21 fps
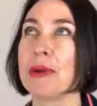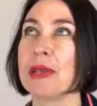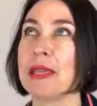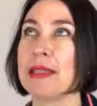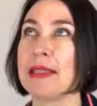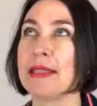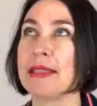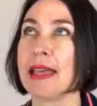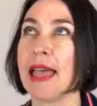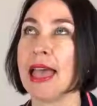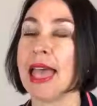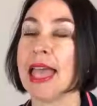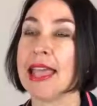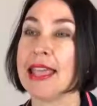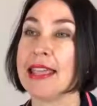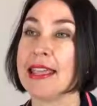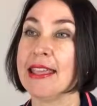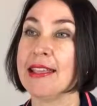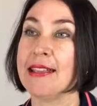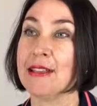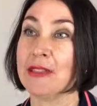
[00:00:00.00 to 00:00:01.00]
with
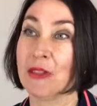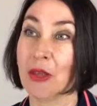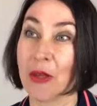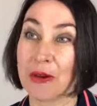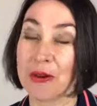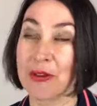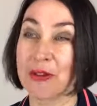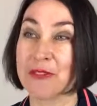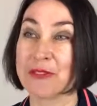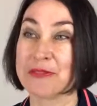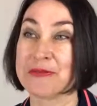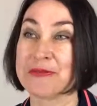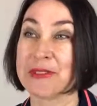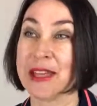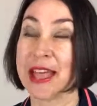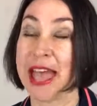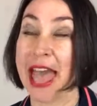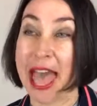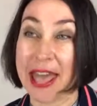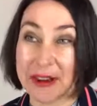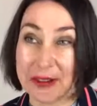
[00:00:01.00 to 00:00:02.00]
a lot of
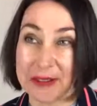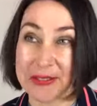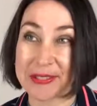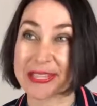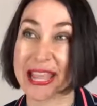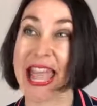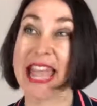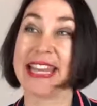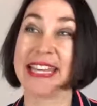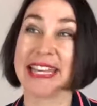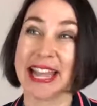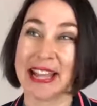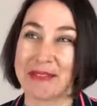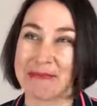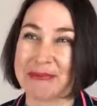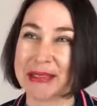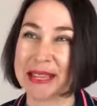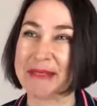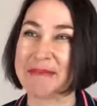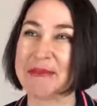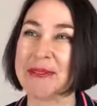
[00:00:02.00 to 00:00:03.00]
adults and
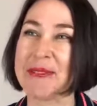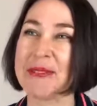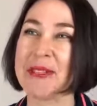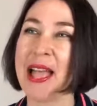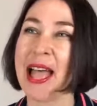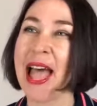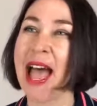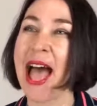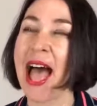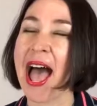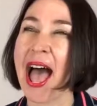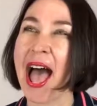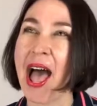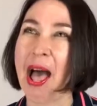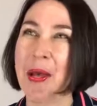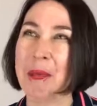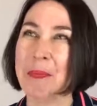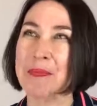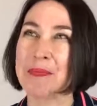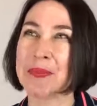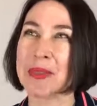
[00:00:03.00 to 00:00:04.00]
young people,
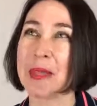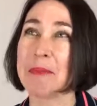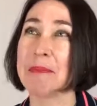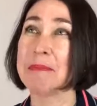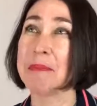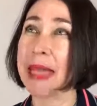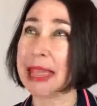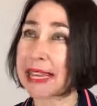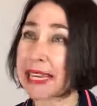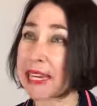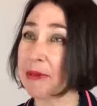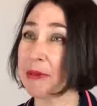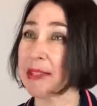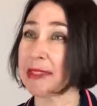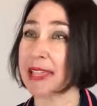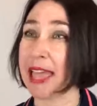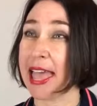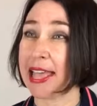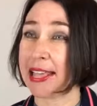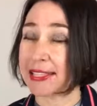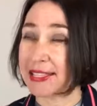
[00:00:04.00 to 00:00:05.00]
mainly
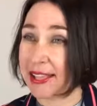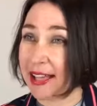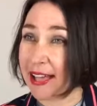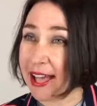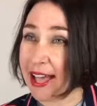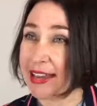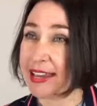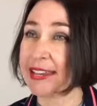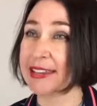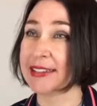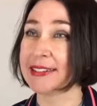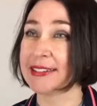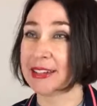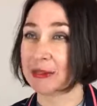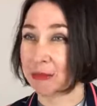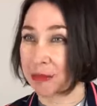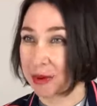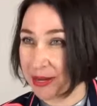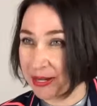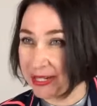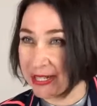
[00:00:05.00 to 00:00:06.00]
with anxiety,
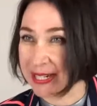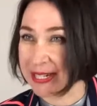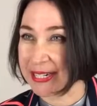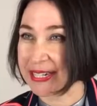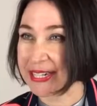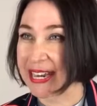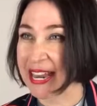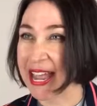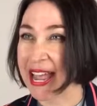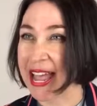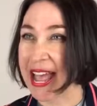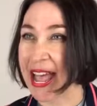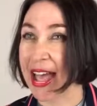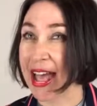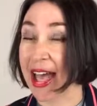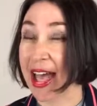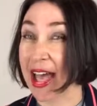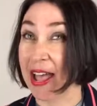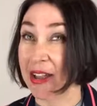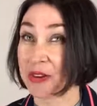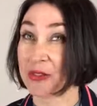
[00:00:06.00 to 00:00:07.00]
depression,
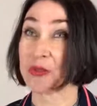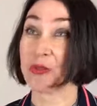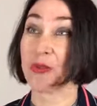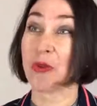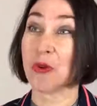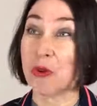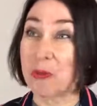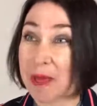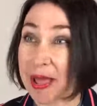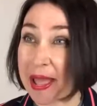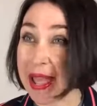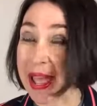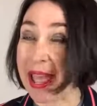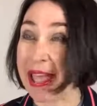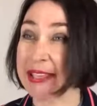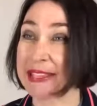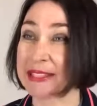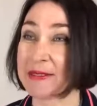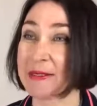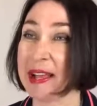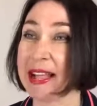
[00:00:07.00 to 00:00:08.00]
trauma
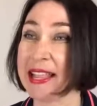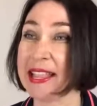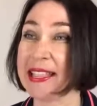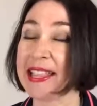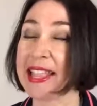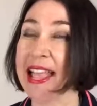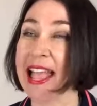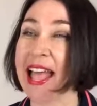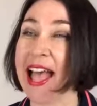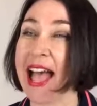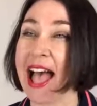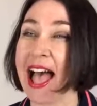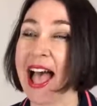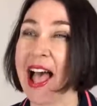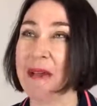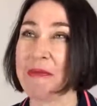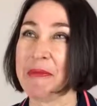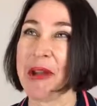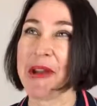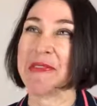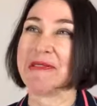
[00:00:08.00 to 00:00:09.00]
as well,
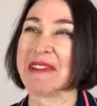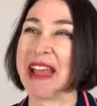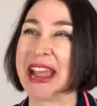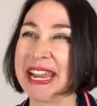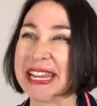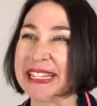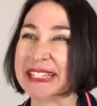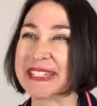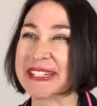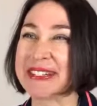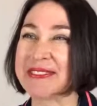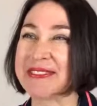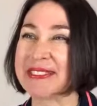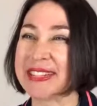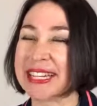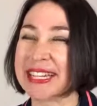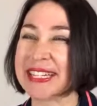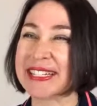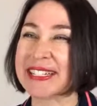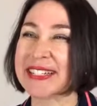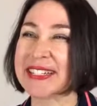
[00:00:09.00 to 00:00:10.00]
a range of
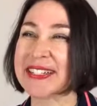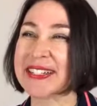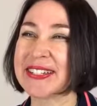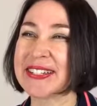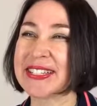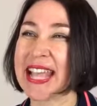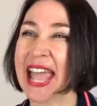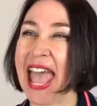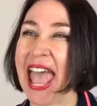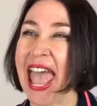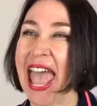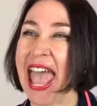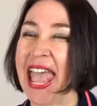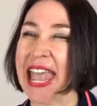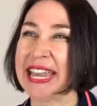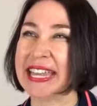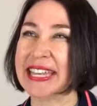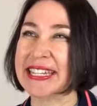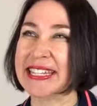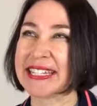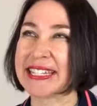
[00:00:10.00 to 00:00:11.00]
issues,
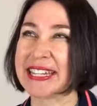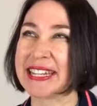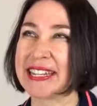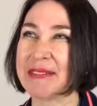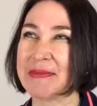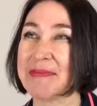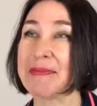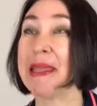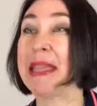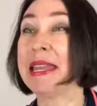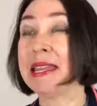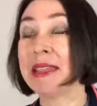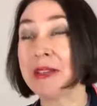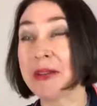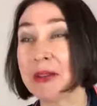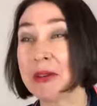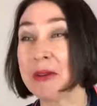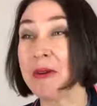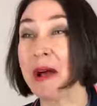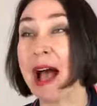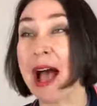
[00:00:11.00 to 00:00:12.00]
and many
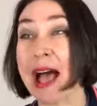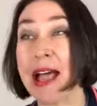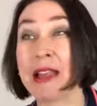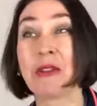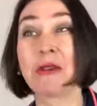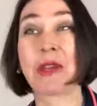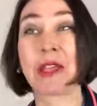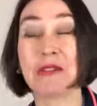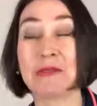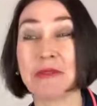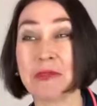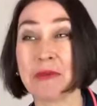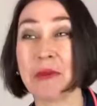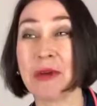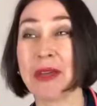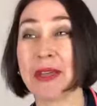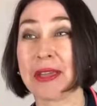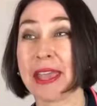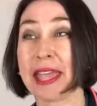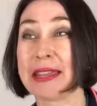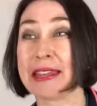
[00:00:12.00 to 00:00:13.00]
who are looking for
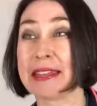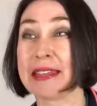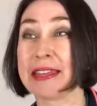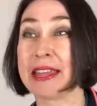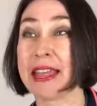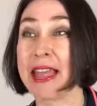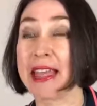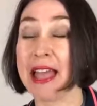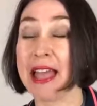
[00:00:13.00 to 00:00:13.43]
work and